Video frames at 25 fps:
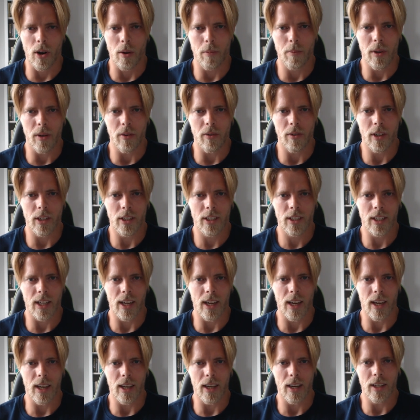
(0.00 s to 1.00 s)
up if it's
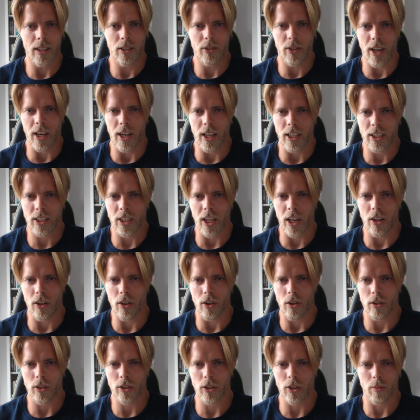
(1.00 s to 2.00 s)
a training
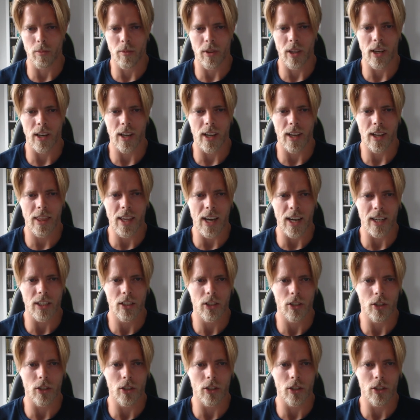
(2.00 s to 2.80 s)
schedule or something like that,